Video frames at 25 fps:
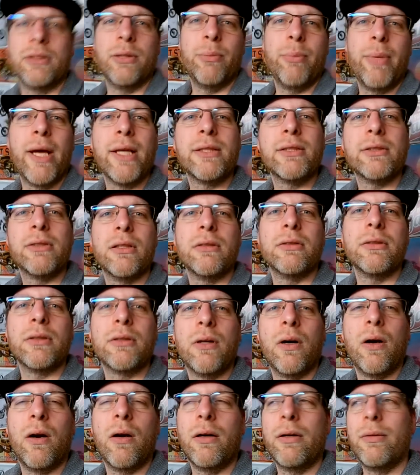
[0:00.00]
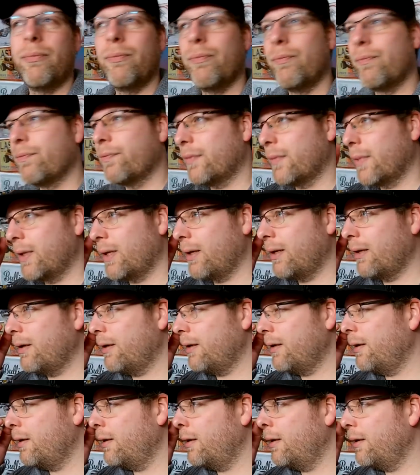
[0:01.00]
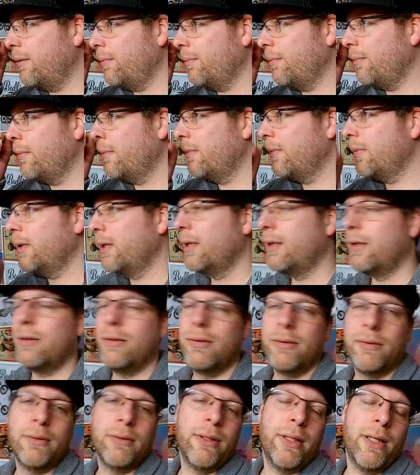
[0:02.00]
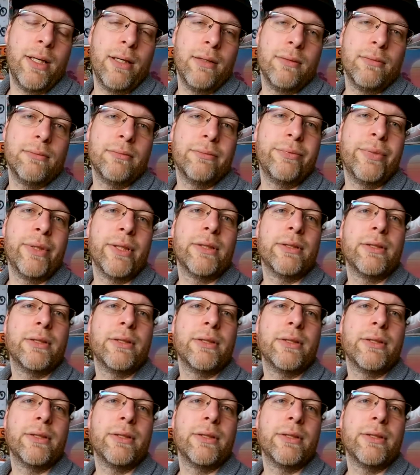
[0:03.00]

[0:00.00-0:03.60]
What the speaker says: best on the car. Um, yeah, but